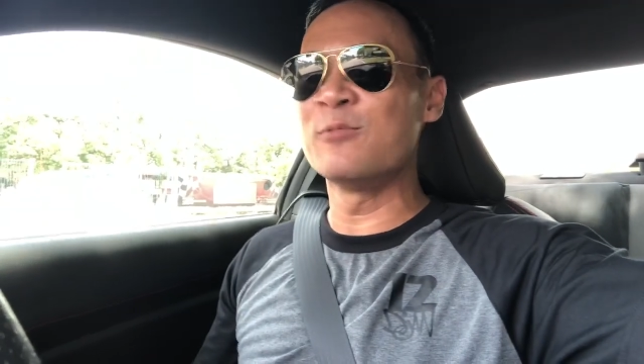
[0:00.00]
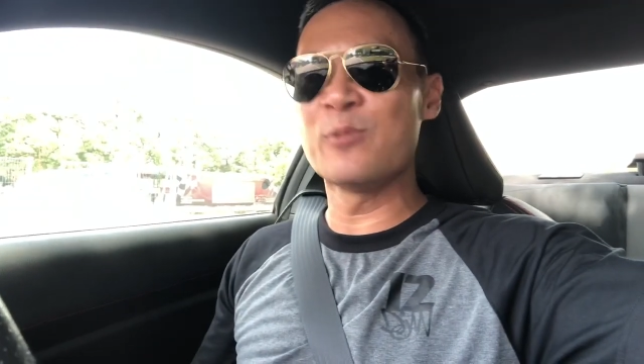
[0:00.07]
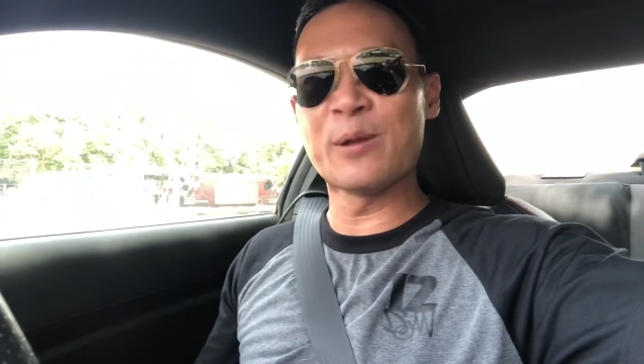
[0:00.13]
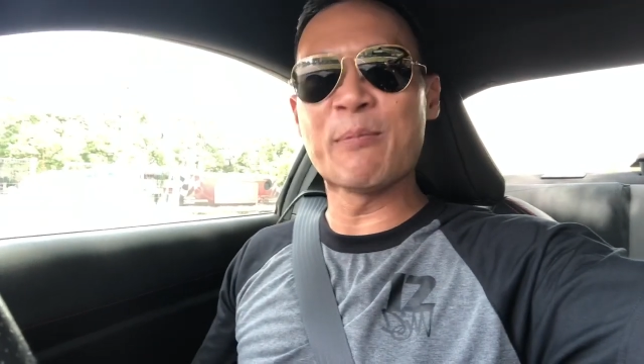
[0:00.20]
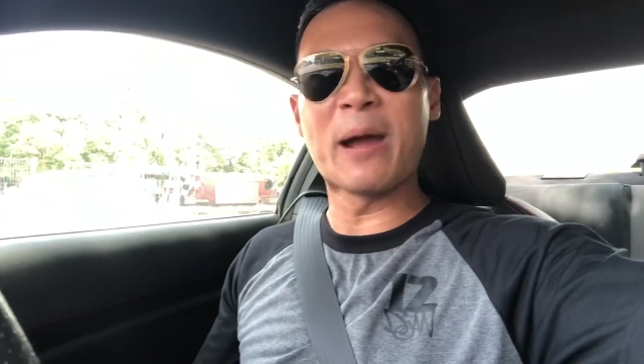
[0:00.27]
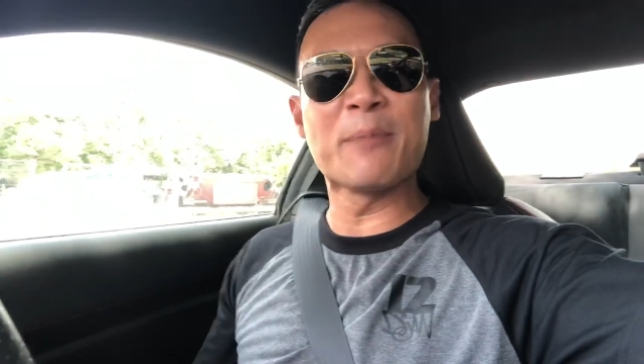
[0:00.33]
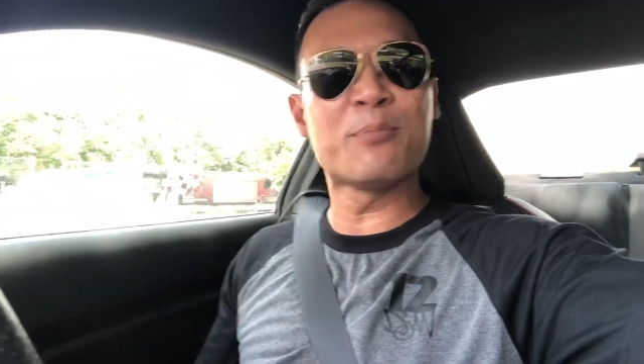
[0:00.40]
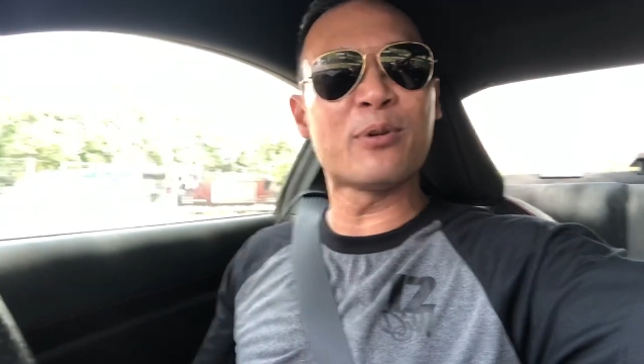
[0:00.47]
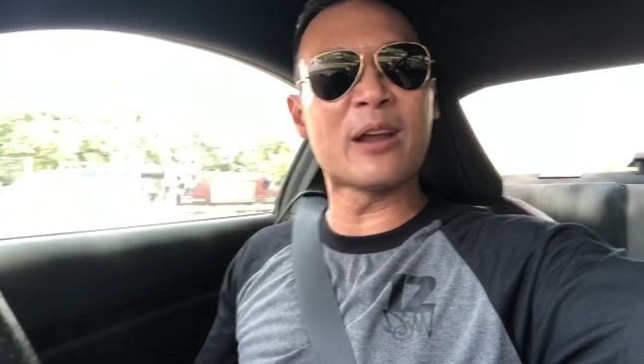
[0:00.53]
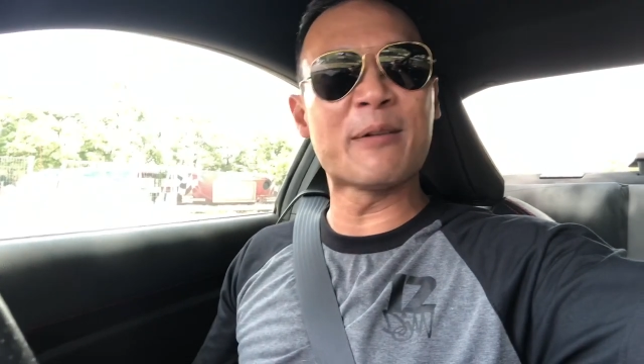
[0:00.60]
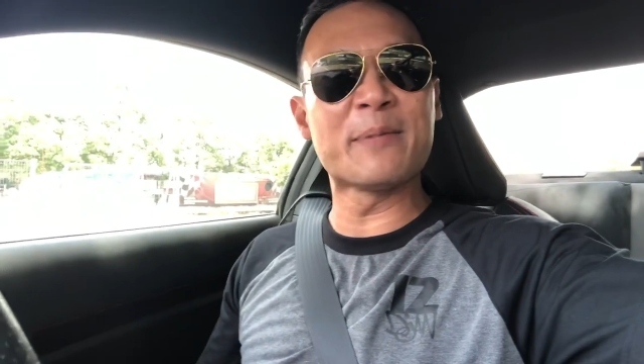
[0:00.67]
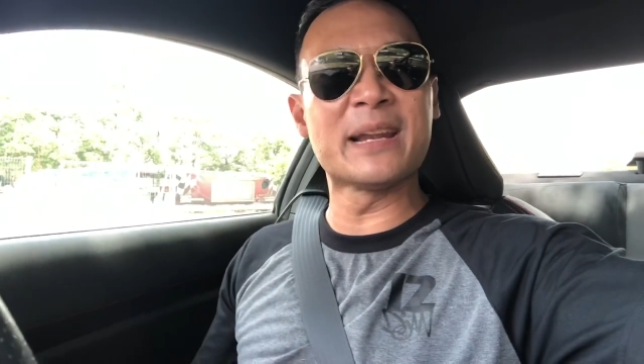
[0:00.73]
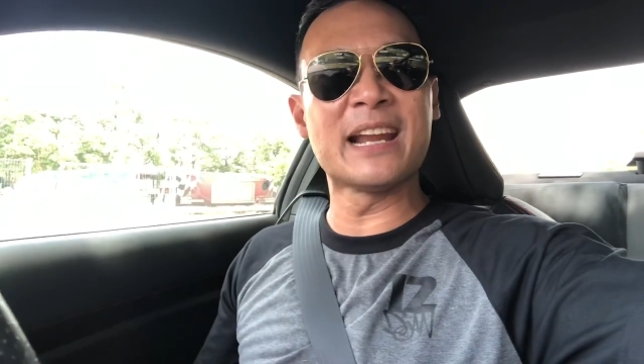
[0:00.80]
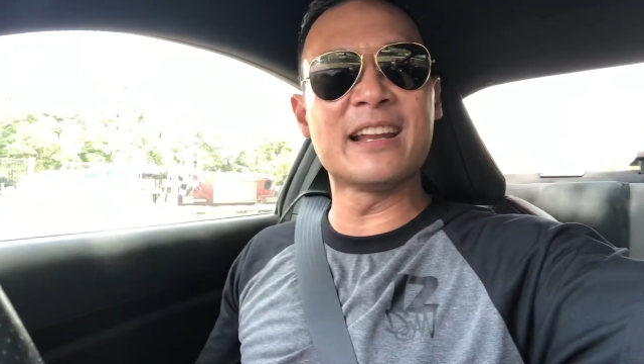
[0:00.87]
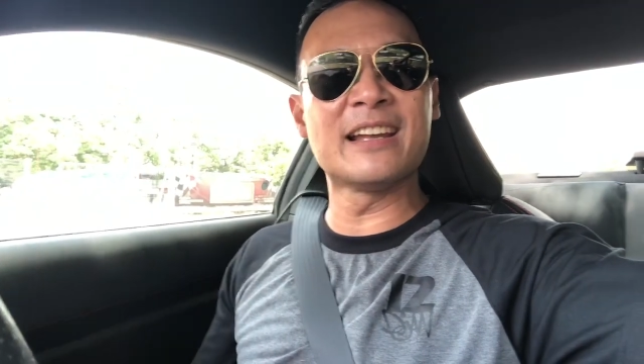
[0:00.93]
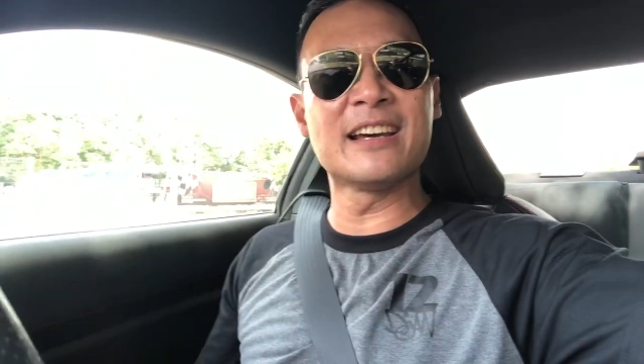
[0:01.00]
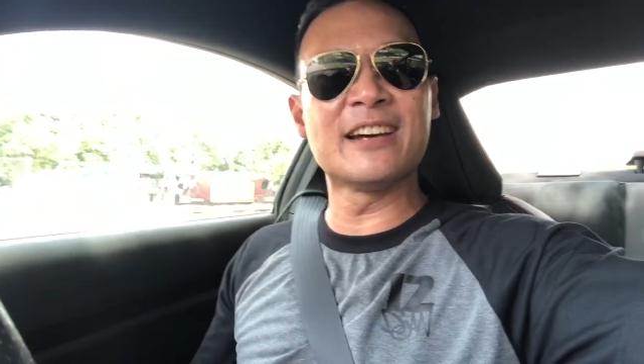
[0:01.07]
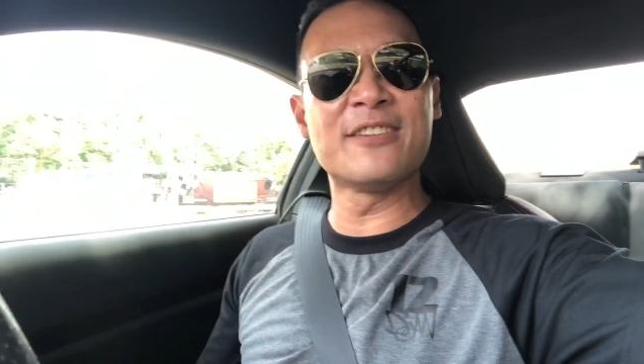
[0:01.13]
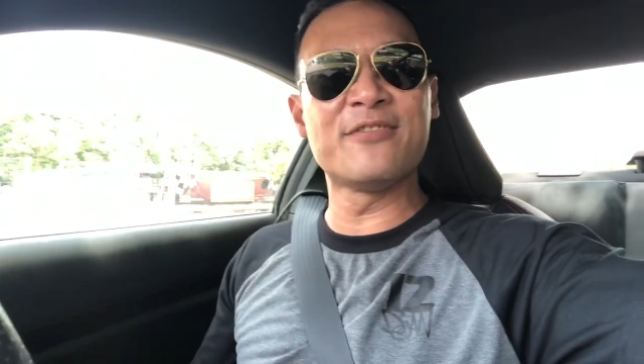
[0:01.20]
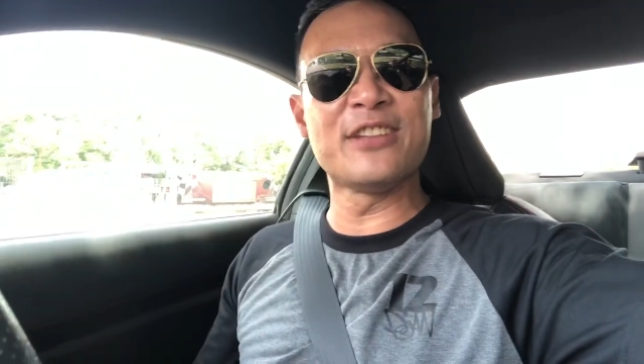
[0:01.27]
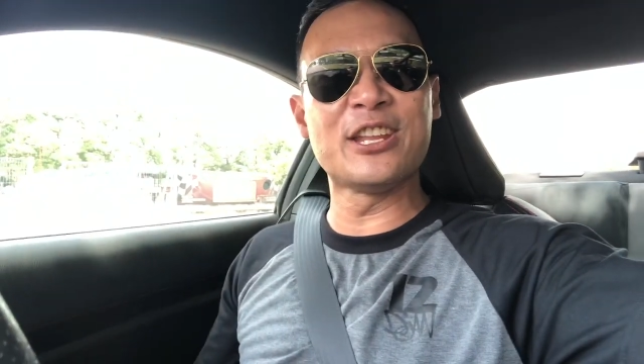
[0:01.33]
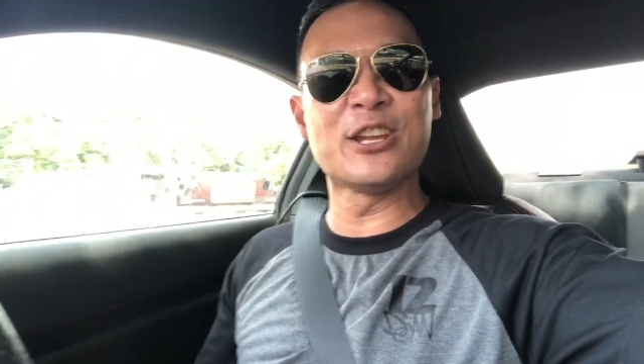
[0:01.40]
We might put up
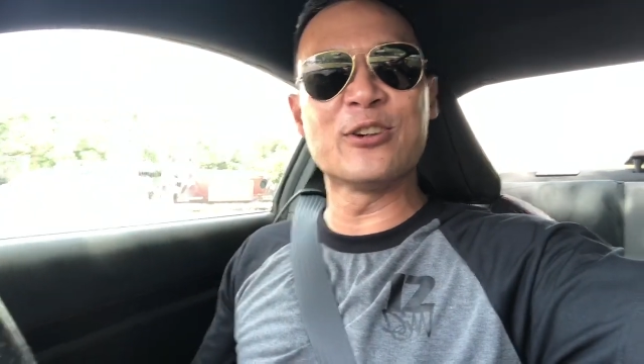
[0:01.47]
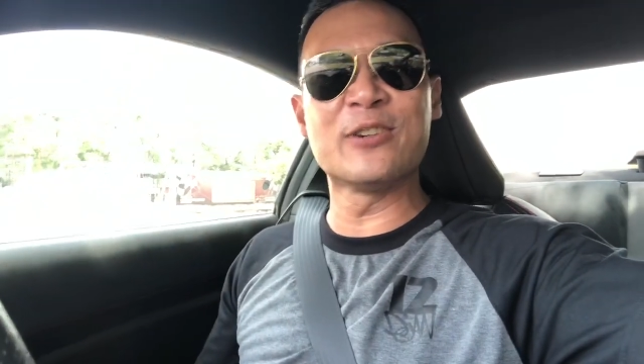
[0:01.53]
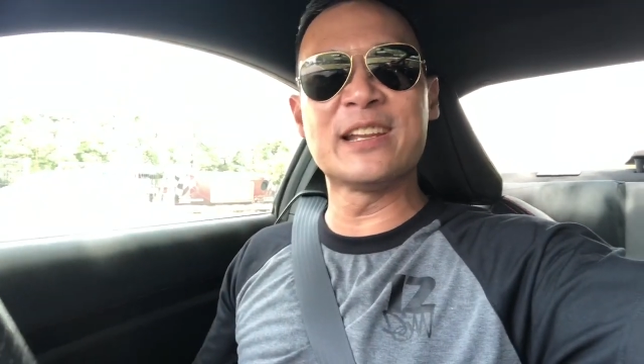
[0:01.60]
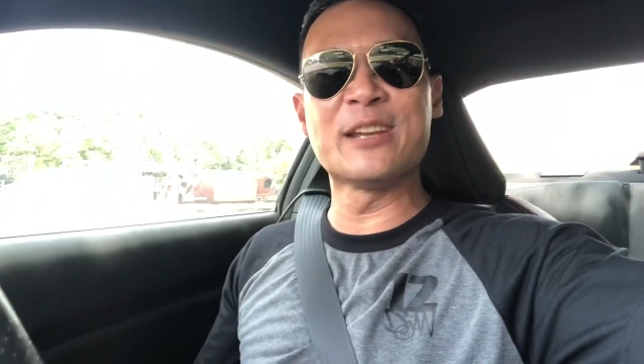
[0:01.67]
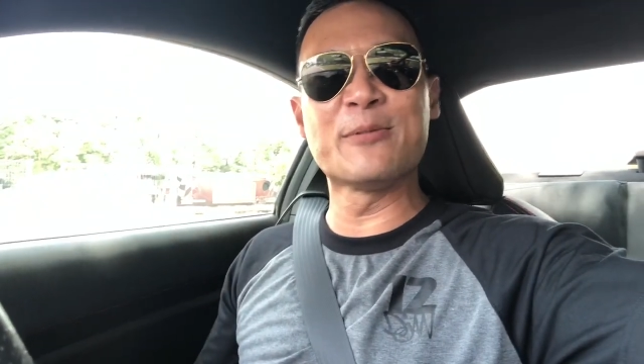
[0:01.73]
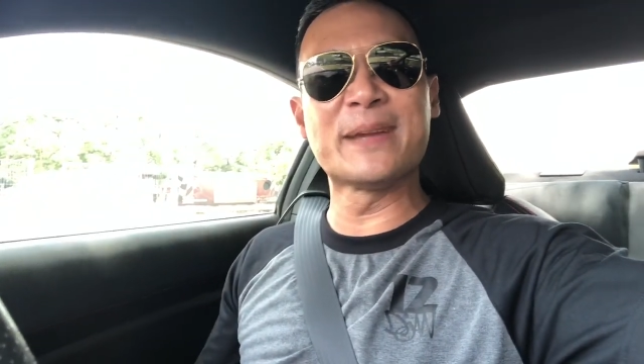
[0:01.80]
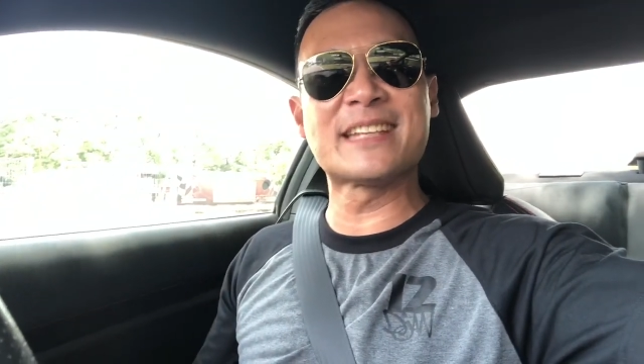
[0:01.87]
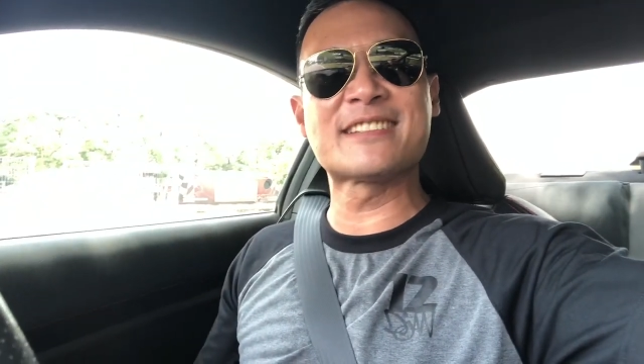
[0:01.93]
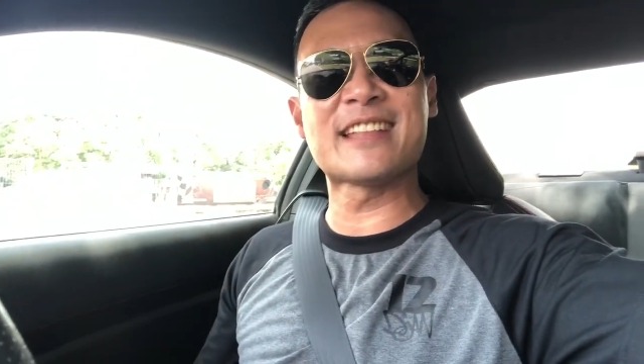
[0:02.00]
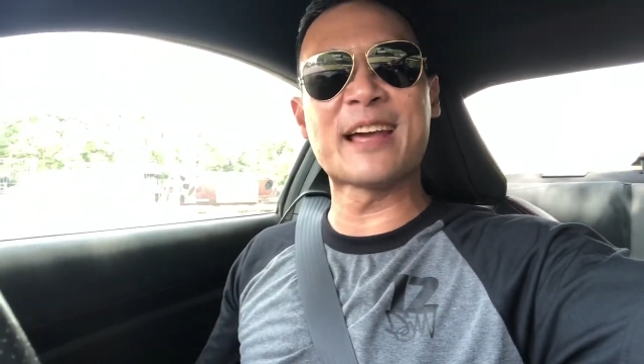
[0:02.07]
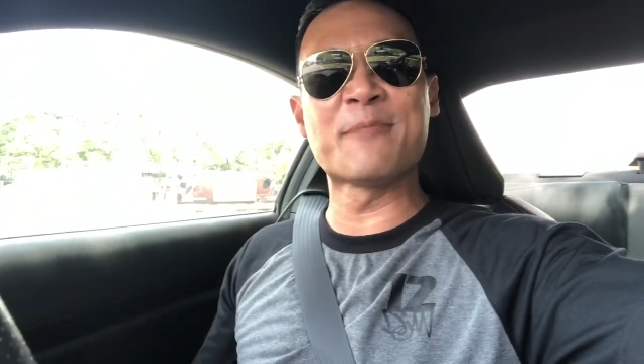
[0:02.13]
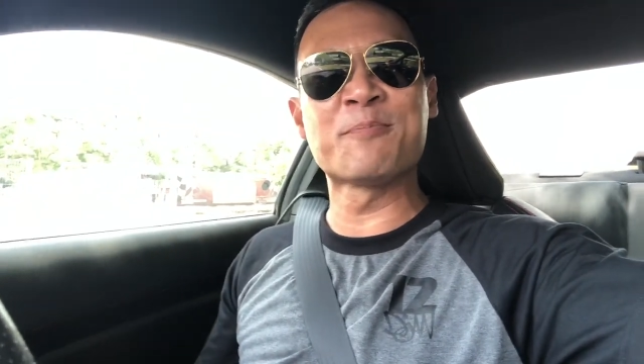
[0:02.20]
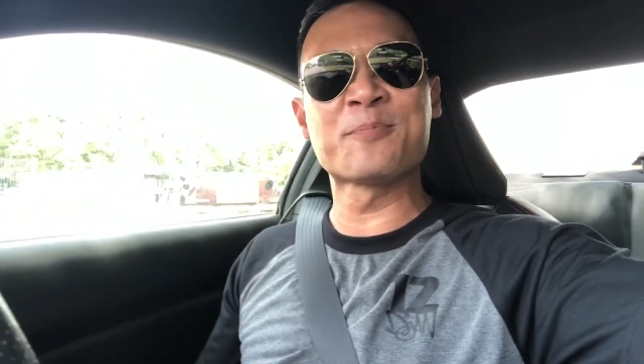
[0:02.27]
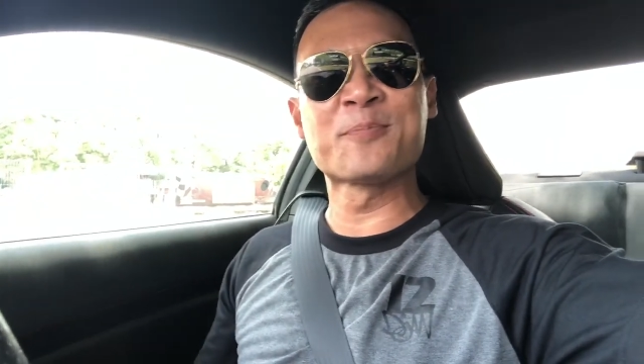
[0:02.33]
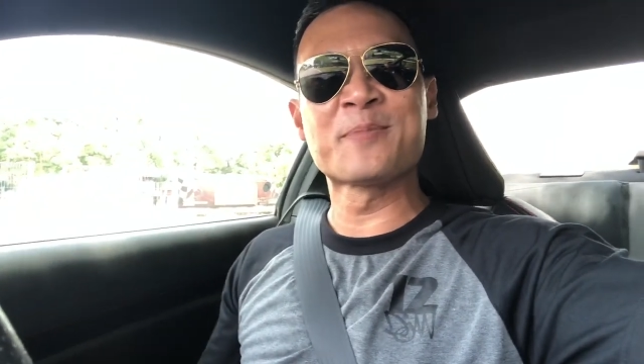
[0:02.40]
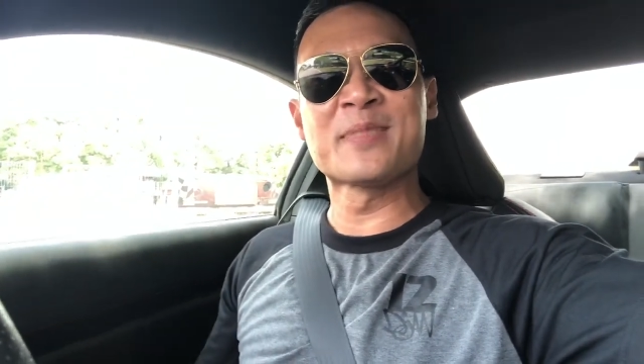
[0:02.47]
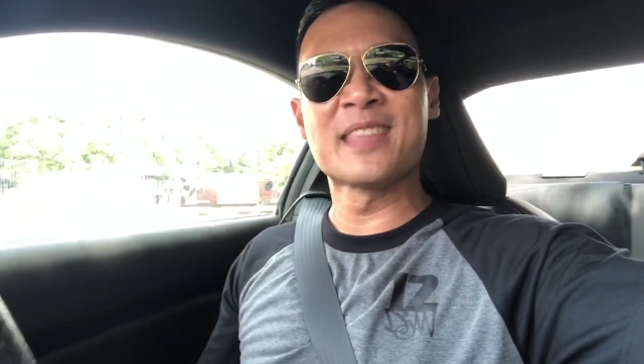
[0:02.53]
another video in a week's time,